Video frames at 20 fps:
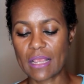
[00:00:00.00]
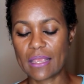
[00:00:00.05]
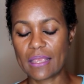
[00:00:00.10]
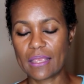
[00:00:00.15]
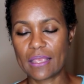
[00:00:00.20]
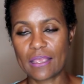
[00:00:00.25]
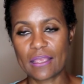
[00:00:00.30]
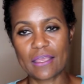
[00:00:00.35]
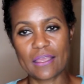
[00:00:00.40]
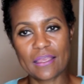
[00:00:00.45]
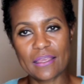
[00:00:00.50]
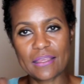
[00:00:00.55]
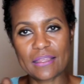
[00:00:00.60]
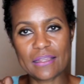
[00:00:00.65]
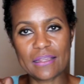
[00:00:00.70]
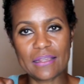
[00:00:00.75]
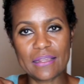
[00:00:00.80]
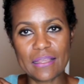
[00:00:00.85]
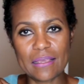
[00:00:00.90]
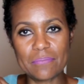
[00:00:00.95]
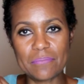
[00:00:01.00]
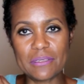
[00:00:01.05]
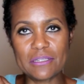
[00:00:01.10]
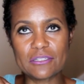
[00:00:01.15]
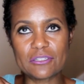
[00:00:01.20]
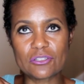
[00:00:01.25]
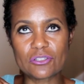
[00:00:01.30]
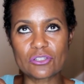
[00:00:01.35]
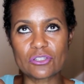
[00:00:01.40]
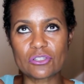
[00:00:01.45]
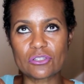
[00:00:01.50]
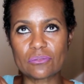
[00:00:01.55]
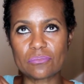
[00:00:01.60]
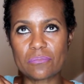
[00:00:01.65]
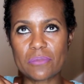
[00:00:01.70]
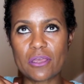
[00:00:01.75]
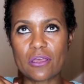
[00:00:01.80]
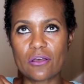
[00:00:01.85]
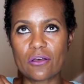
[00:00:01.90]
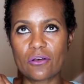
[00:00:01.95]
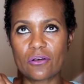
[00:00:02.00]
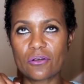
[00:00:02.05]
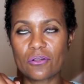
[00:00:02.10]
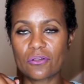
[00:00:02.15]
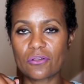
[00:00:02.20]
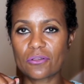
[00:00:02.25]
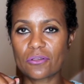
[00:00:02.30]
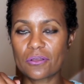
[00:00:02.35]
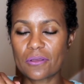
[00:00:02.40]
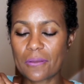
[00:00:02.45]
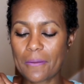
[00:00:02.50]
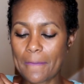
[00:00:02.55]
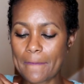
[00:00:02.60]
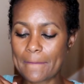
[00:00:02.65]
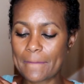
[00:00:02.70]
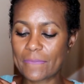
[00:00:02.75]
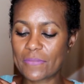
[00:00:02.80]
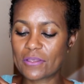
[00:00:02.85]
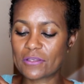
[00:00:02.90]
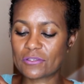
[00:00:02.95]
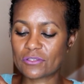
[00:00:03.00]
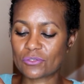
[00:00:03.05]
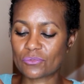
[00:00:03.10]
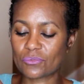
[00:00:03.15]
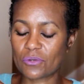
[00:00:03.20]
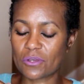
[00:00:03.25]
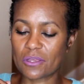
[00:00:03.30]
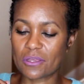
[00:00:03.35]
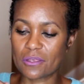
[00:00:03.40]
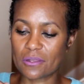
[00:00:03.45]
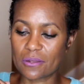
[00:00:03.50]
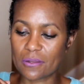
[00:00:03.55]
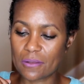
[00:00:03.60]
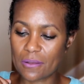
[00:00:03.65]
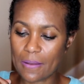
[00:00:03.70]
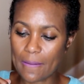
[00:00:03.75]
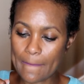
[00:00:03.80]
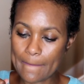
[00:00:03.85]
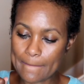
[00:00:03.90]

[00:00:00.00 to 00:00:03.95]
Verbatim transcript: And let me just smell this one.